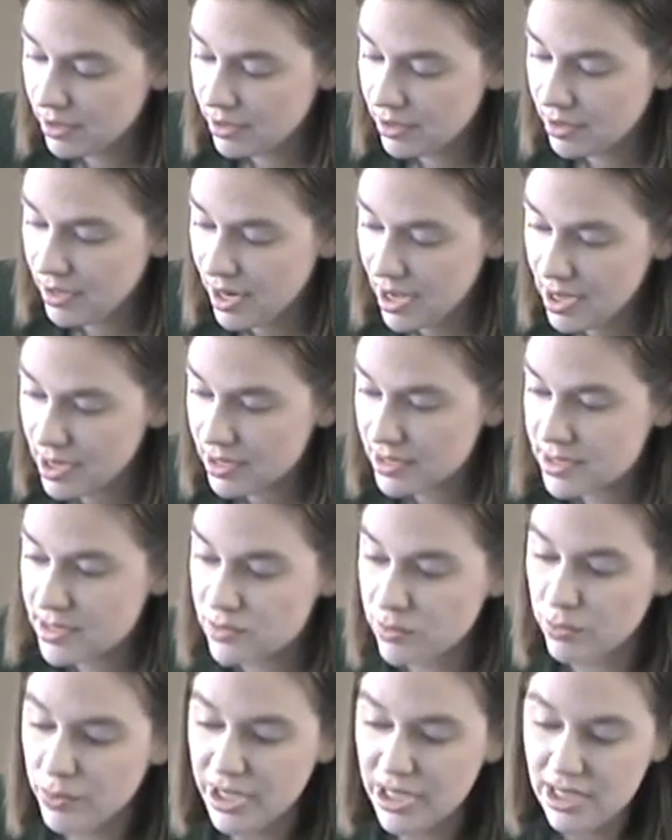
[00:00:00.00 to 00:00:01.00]

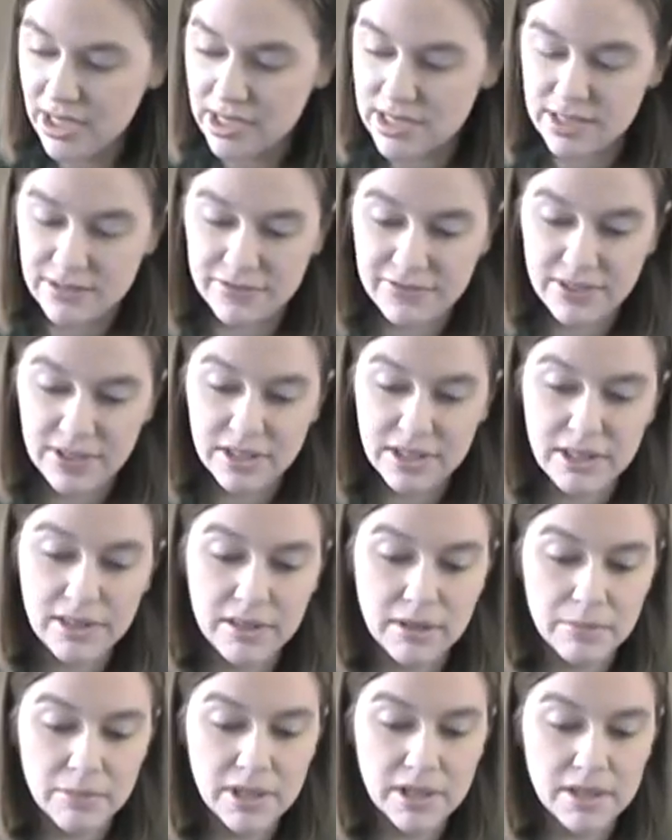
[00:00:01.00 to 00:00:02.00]
Next, we need to fill in
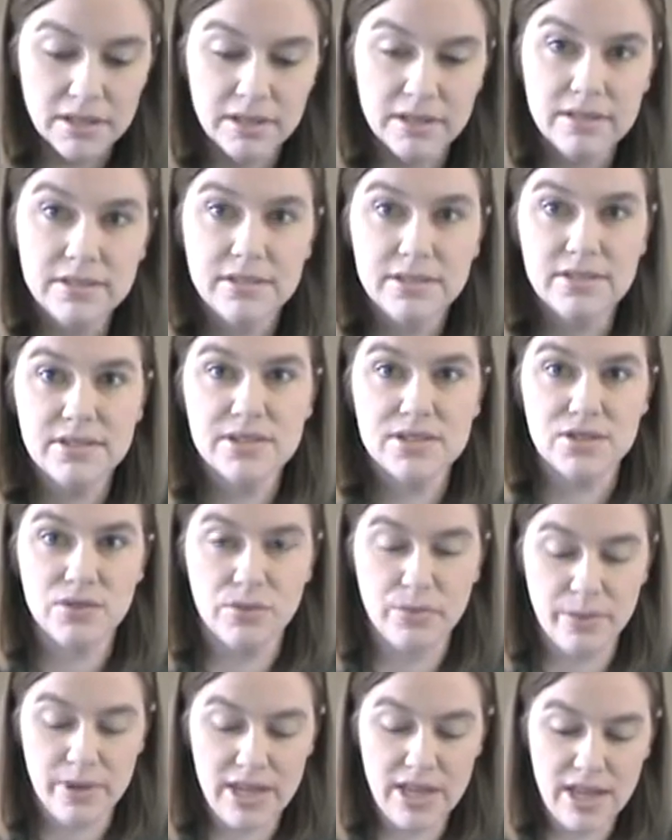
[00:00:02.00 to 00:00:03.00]
the middle. So
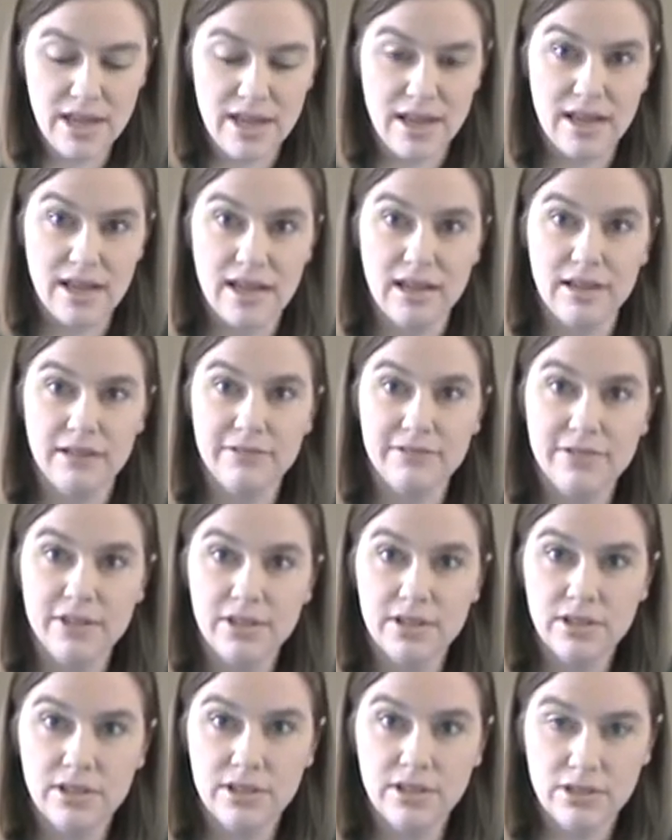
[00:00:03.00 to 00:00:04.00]
we have
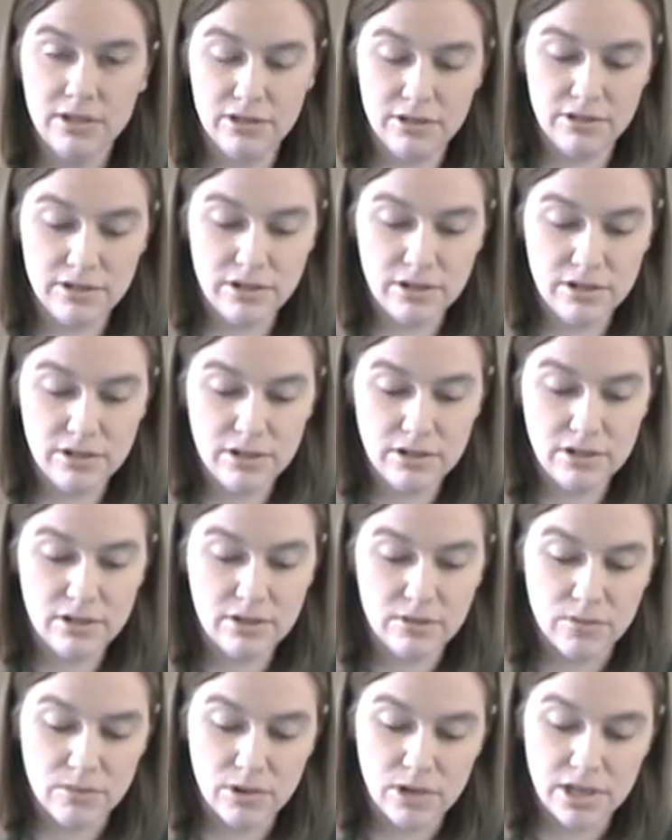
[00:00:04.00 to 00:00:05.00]

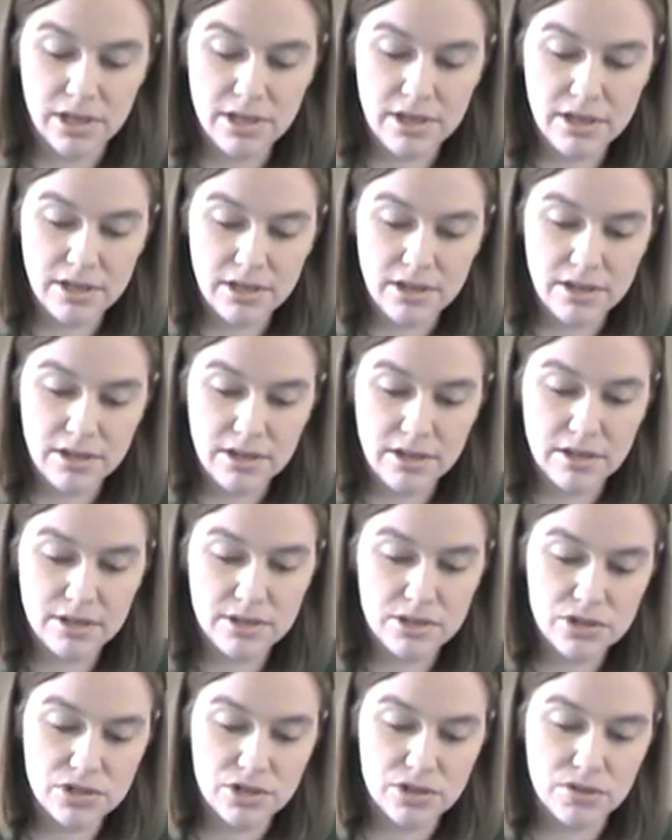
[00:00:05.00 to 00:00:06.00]
1,
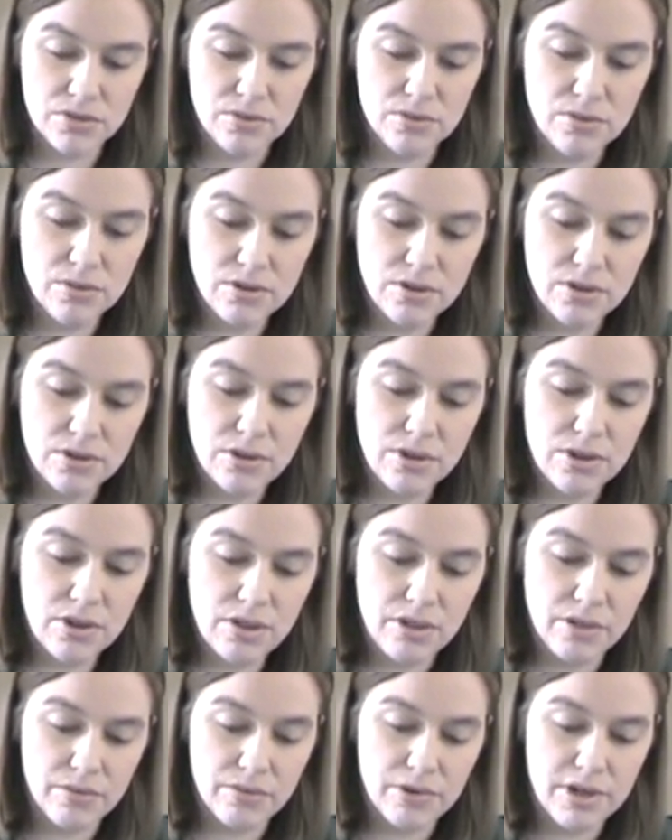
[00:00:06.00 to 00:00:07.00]
2,
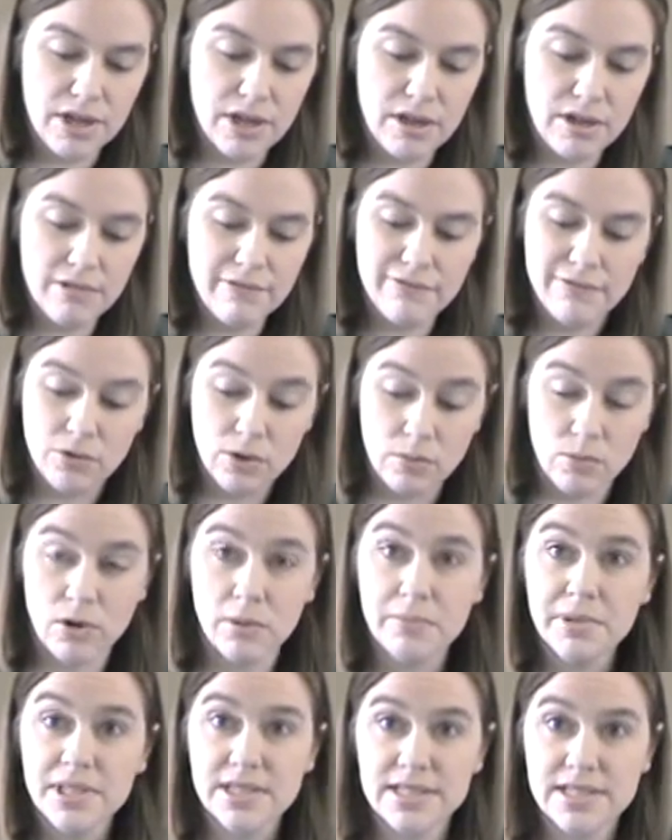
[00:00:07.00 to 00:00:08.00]
3, 4 more
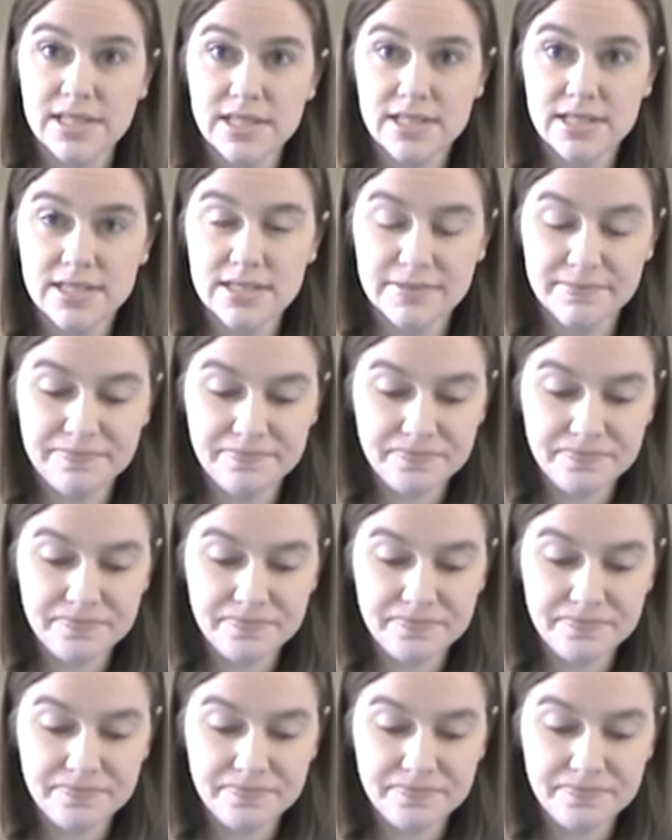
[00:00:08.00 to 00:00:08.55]
pieces.